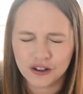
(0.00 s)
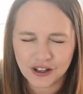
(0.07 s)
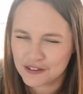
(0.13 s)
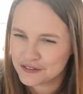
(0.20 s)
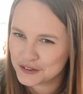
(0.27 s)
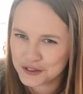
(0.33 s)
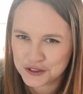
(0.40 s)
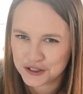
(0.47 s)

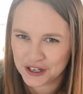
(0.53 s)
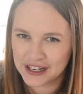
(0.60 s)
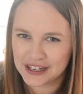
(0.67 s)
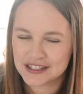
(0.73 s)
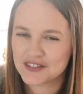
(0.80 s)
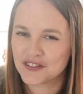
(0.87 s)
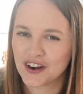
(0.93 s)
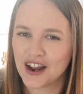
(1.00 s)
of
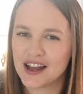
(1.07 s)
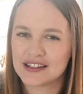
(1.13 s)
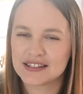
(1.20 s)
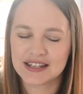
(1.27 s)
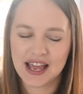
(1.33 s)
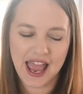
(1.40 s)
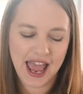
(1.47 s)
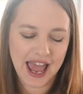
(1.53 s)
nutrients for
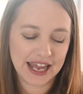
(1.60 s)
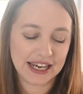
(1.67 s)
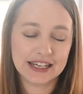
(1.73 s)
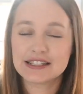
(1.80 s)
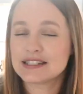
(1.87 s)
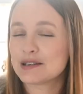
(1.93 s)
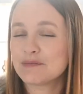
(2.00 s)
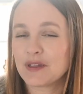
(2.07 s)
us, and it
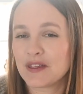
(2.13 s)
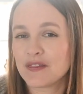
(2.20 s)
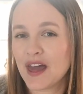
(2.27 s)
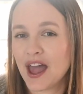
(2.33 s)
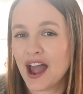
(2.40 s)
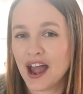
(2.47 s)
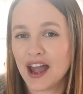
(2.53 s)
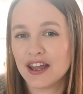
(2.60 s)
is something
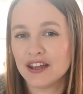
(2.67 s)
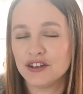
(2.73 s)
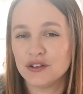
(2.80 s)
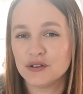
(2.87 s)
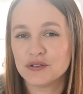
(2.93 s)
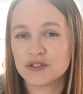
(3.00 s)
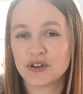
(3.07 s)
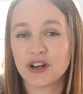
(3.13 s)
that I
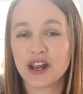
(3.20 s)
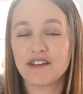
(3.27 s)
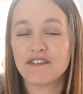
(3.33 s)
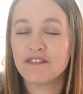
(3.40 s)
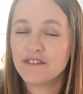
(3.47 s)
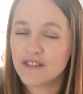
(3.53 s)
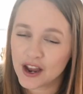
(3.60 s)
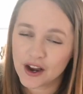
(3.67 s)
use on a
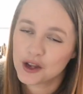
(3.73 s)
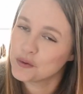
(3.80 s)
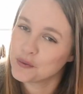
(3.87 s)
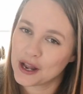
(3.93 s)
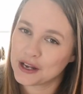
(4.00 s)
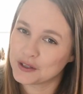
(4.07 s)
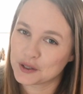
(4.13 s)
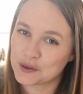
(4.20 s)
very
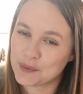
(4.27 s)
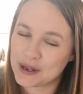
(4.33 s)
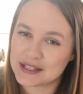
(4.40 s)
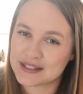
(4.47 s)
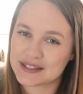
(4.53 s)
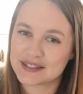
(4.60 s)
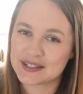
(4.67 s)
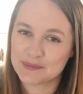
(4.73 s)
regular
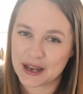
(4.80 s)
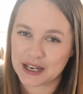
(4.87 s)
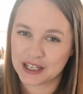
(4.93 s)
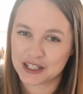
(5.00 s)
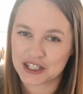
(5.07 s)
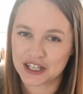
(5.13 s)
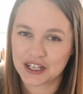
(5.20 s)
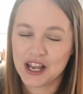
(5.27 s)
basis in my
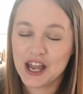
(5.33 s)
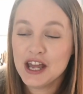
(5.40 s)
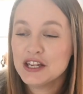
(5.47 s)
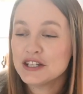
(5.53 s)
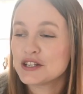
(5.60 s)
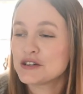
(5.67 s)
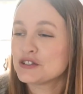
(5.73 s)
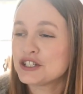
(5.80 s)
kitchen.
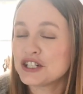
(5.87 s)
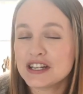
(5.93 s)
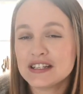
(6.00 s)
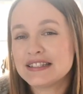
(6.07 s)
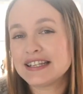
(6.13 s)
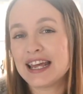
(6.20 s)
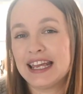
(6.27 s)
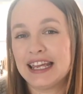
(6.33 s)
So
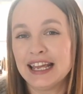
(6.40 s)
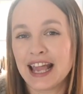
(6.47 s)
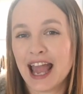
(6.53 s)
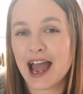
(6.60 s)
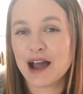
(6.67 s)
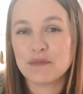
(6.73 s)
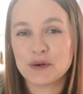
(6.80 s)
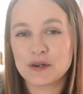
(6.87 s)
just taking
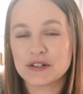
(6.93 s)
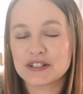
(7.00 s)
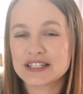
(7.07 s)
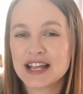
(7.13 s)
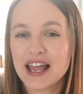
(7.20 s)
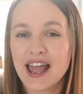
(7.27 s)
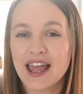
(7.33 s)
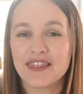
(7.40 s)

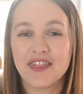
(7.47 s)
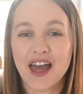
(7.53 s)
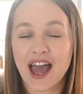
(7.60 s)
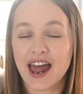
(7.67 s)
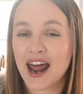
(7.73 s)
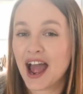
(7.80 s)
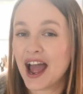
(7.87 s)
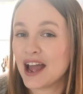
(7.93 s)
apples
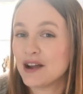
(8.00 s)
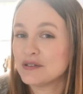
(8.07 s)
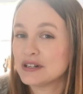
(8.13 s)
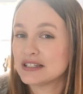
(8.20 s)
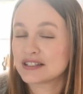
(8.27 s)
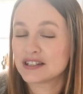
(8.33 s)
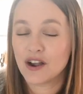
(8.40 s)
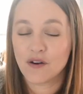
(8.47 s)
that I
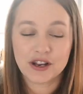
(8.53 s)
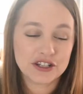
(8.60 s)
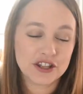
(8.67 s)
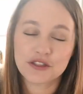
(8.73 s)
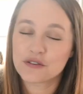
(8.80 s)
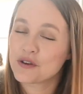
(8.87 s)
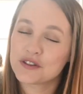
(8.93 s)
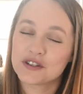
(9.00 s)
was going to
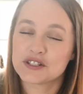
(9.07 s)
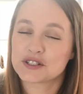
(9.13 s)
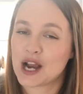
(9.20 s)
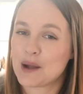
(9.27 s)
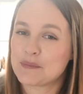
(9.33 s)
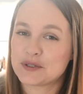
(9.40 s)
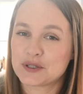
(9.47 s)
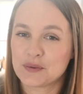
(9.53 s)
throw the
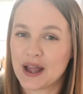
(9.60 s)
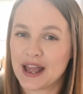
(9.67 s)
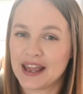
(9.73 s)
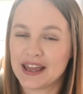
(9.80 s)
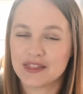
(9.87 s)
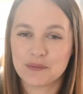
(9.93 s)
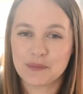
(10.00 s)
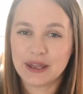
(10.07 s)
scraps
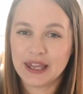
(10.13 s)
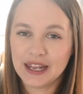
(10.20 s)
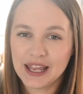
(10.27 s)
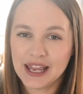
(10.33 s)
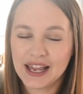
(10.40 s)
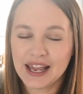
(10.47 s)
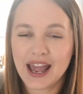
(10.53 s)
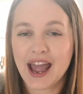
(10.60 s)
away in the
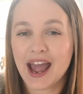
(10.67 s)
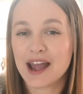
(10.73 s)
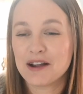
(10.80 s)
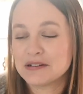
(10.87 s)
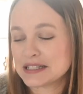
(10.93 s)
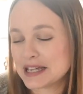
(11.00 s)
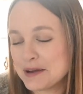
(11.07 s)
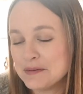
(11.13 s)
beginning, I
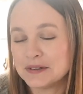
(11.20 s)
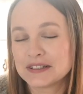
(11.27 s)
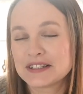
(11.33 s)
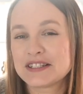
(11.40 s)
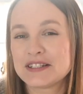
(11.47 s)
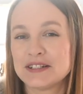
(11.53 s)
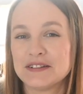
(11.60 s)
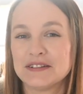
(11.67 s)
was able
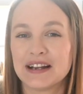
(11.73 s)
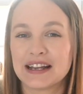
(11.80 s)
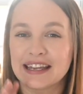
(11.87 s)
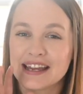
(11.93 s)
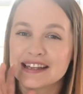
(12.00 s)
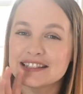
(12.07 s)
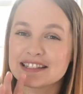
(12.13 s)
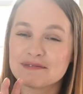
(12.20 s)
to
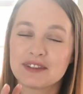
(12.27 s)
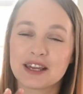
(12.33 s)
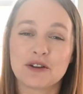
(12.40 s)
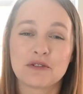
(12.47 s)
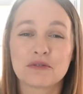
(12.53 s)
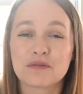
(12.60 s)
get something